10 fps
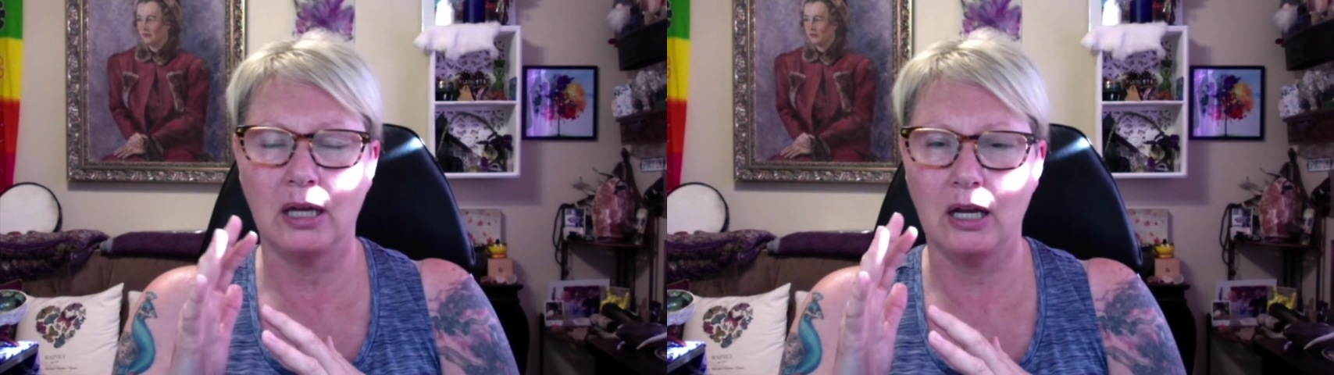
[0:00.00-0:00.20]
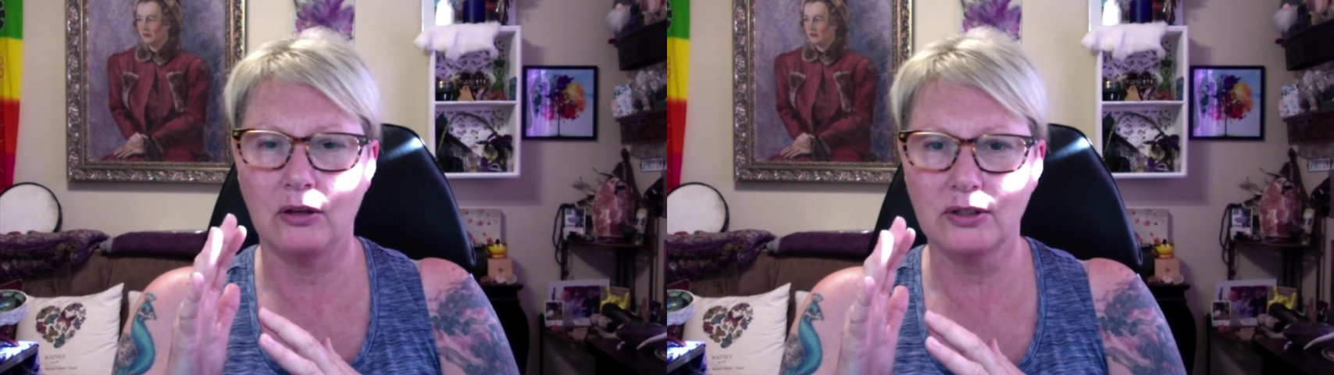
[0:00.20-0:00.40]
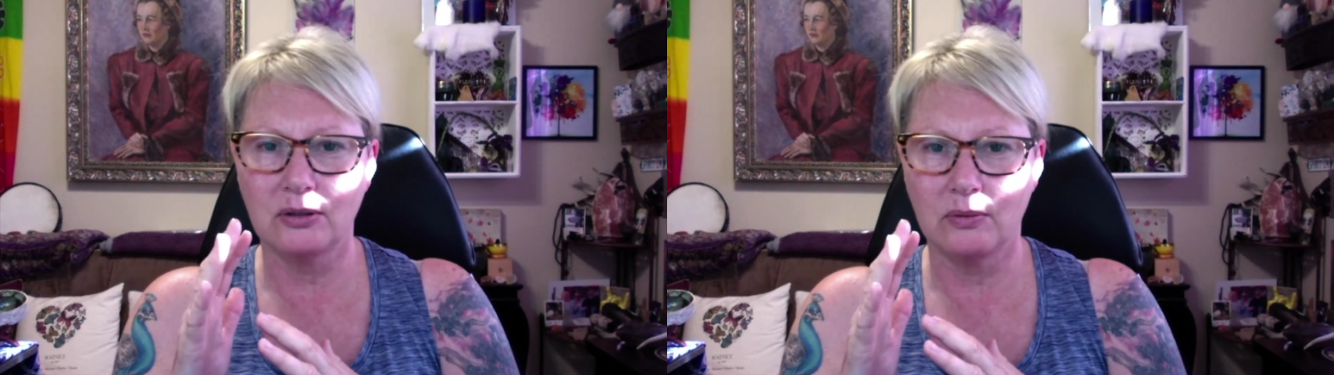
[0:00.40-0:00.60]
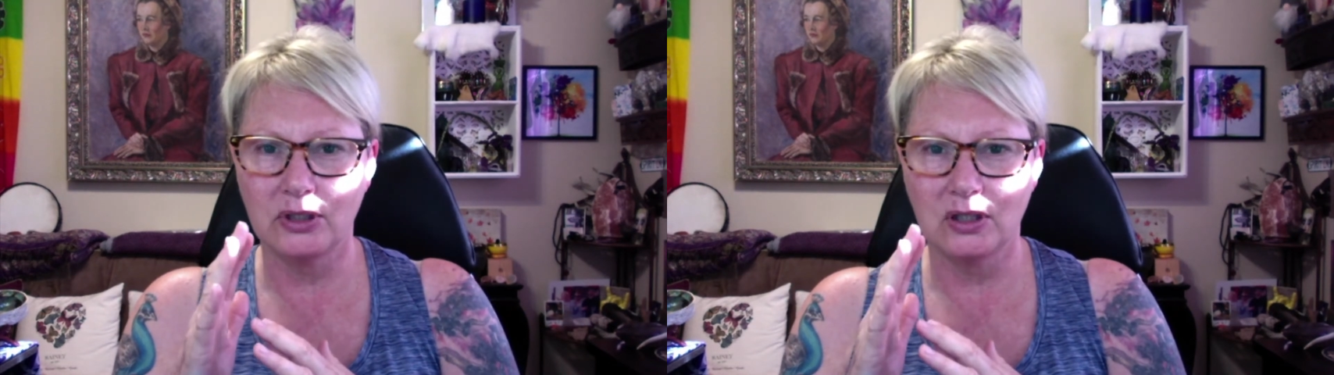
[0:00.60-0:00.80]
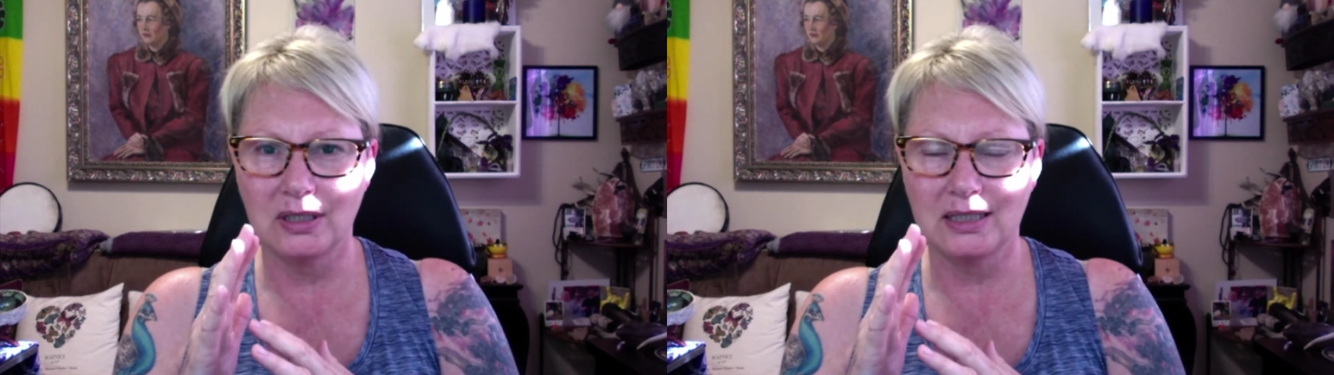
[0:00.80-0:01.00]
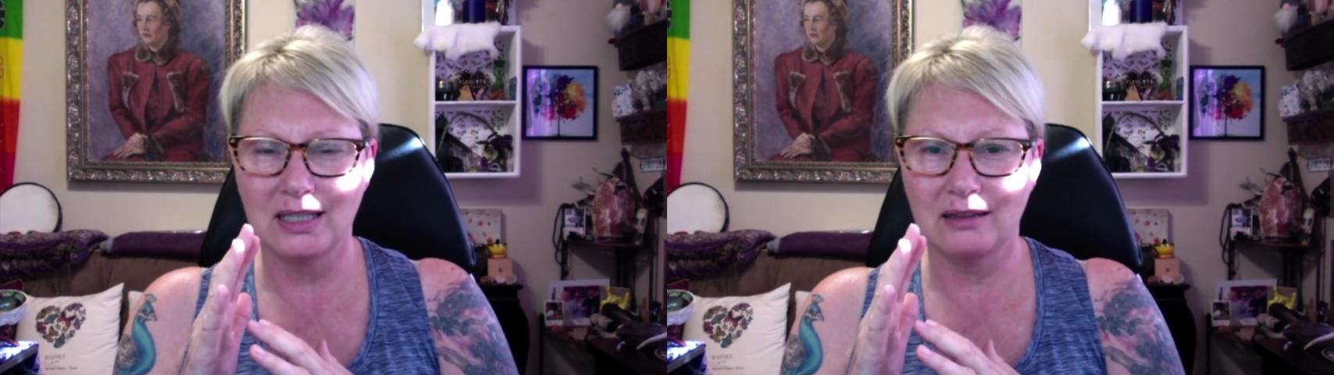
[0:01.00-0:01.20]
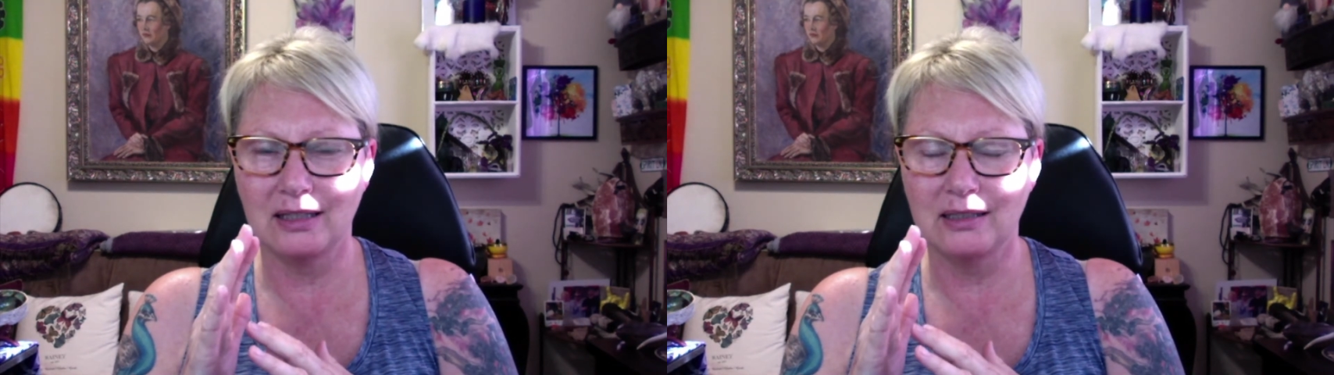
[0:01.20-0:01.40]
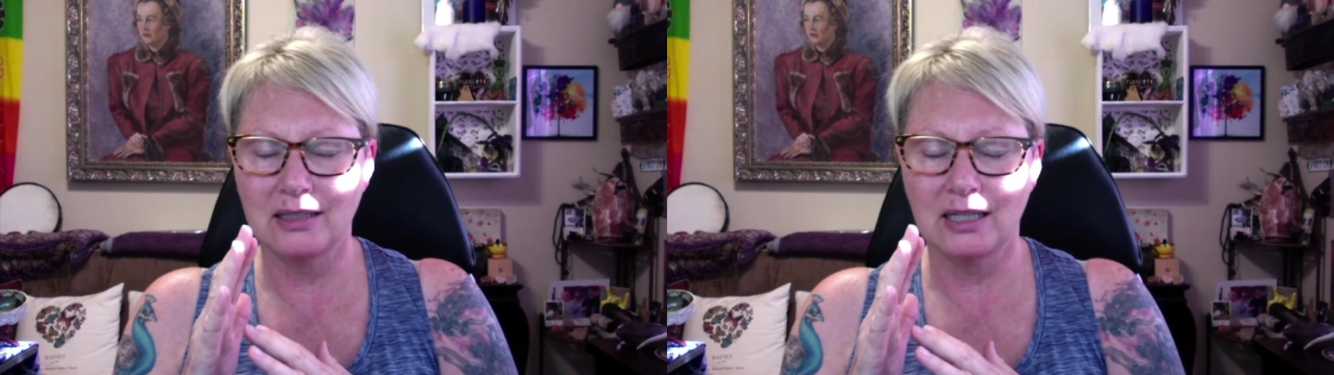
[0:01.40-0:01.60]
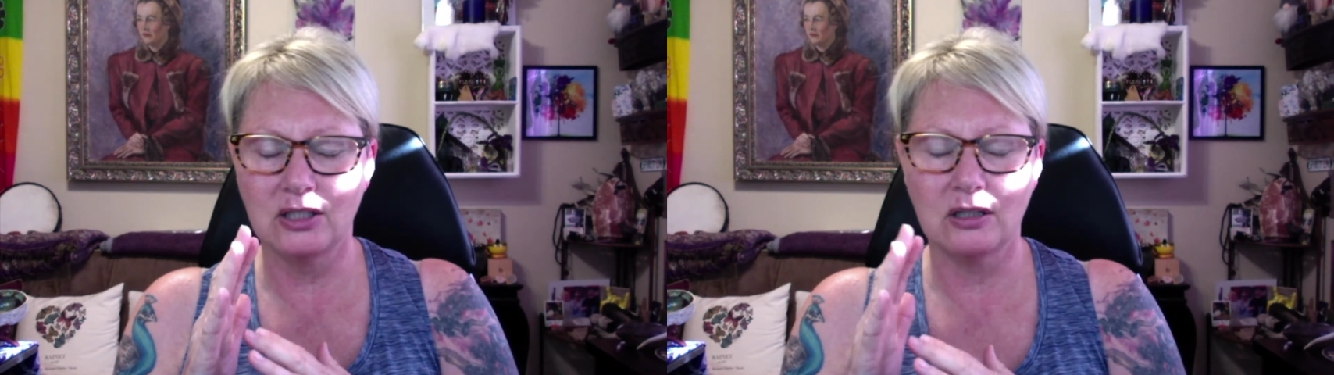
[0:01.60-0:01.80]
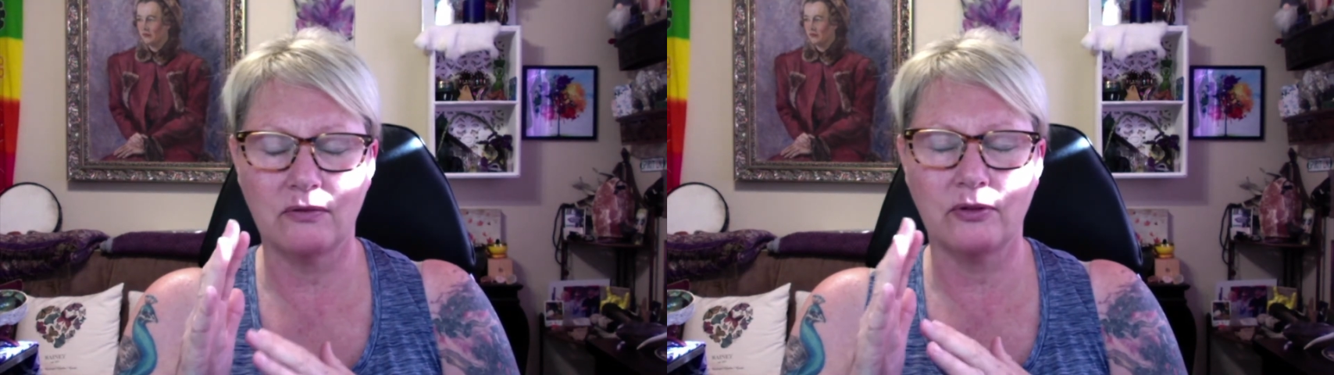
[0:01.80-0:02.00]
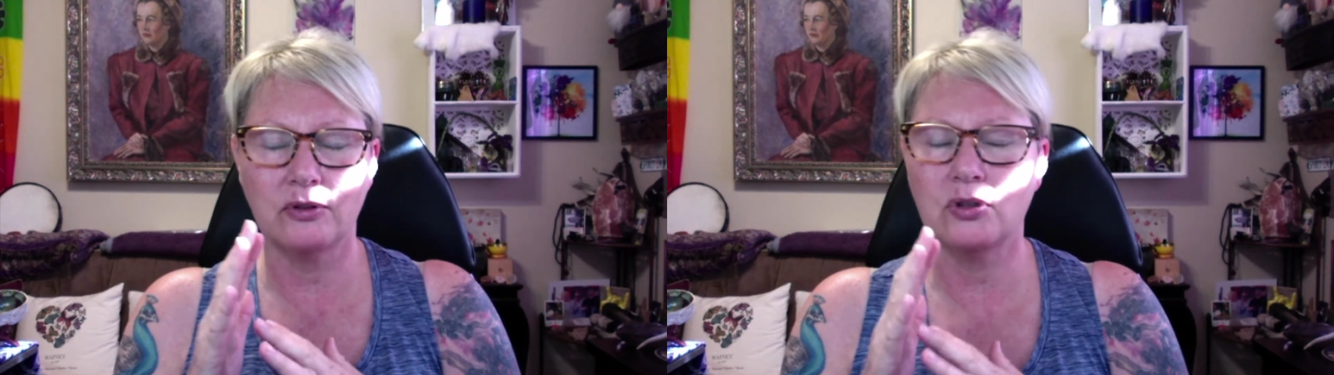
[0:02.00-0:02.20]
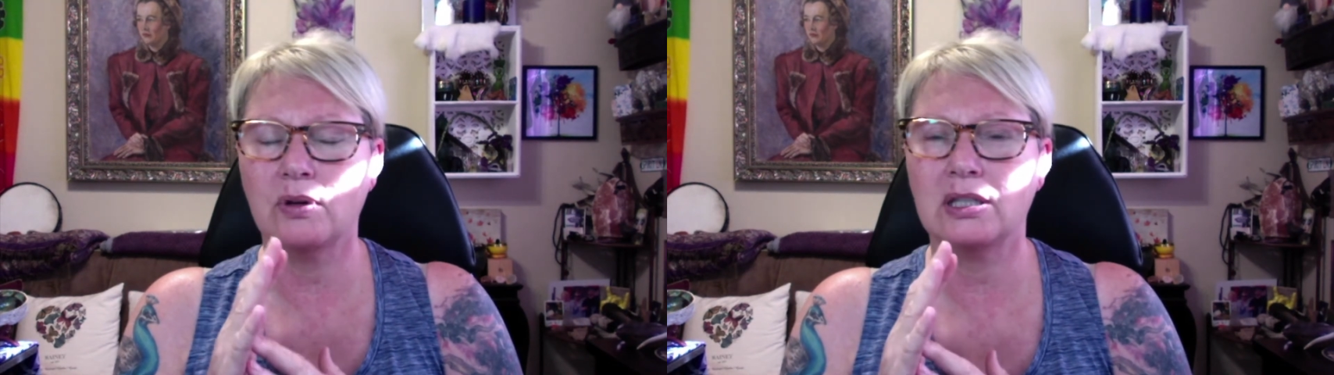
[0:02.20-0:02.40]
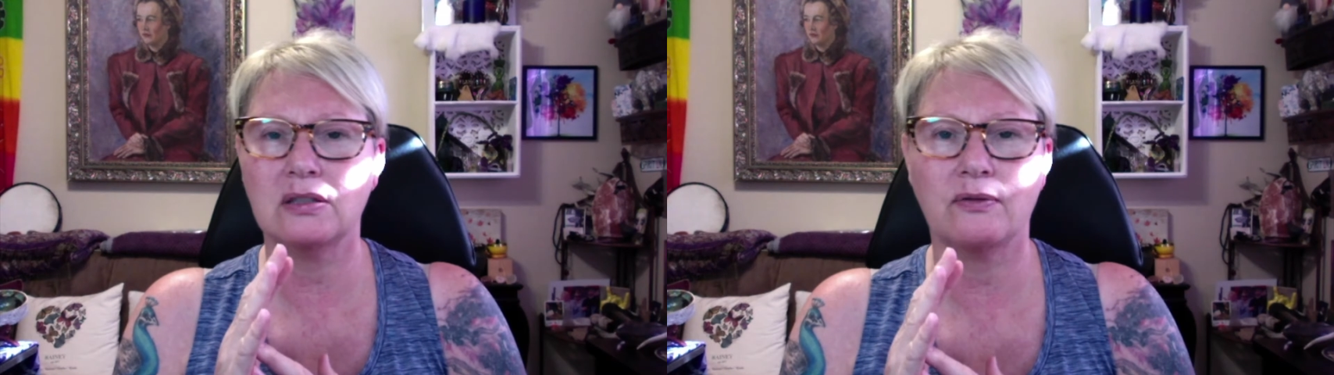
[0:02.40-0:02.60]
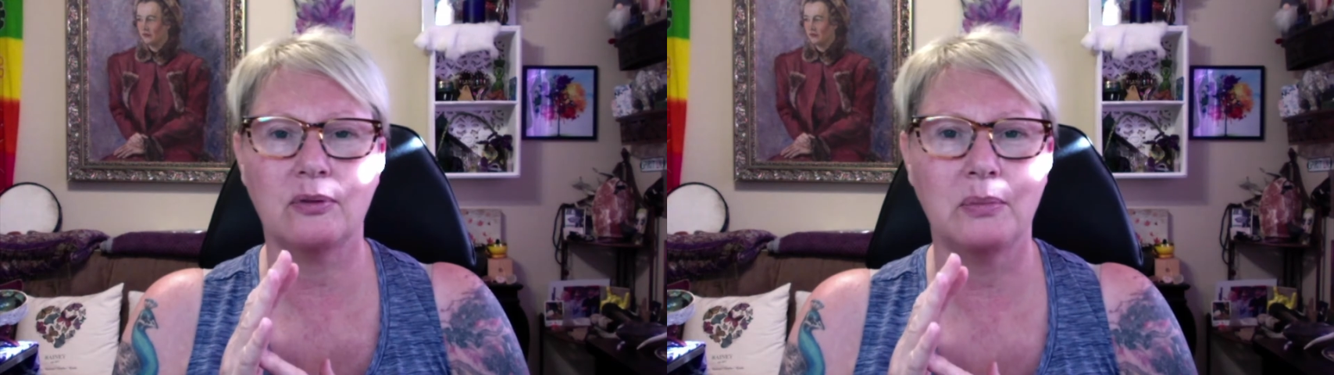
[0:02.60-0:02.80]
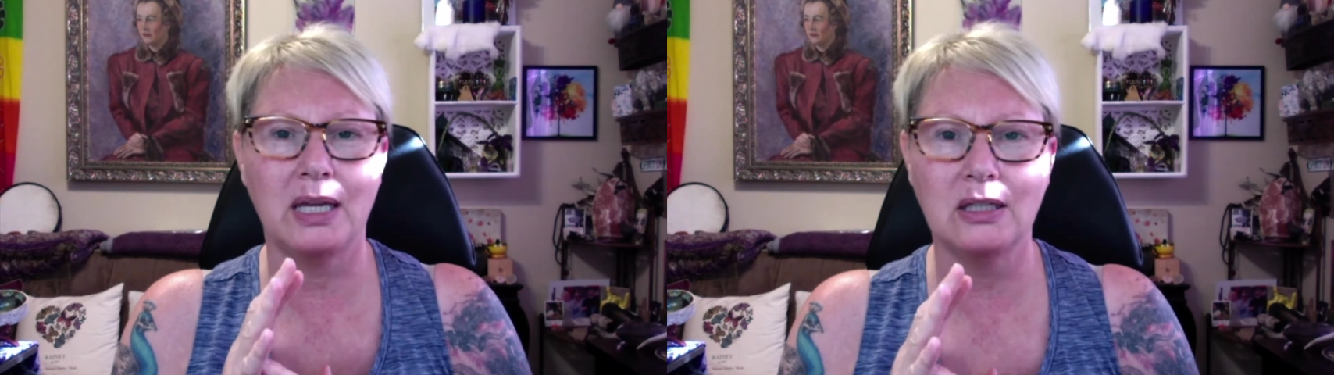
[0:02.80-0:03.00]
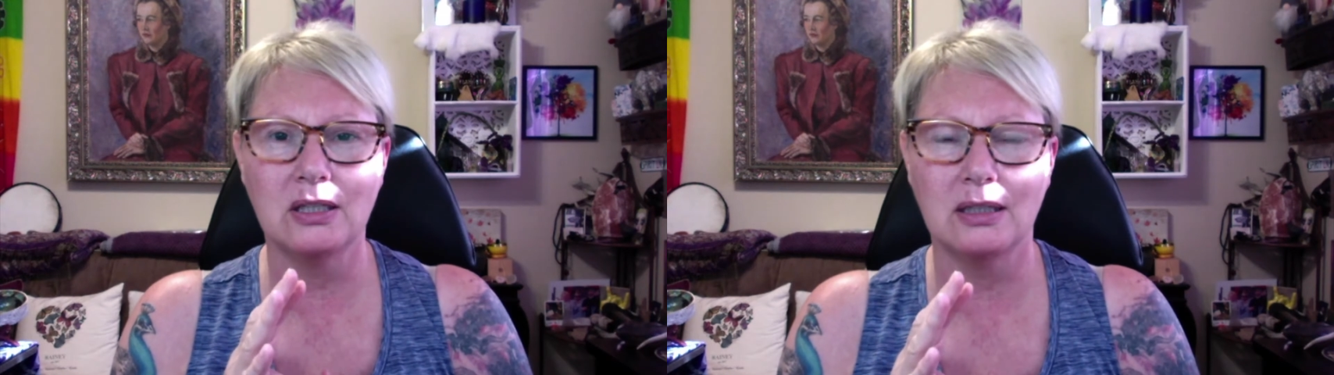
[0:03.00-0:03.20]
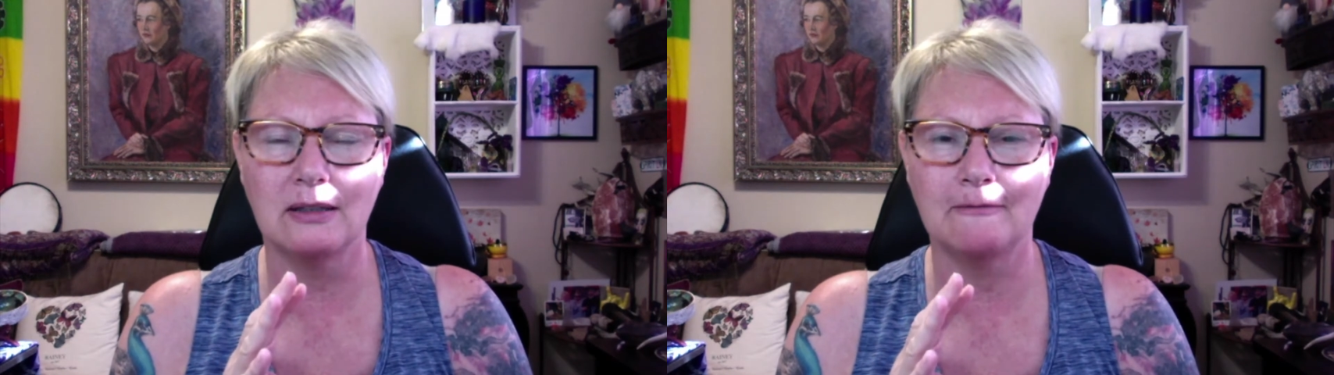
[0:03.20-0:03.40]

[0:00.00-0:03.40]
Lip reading: I also want you to set the intention for transformation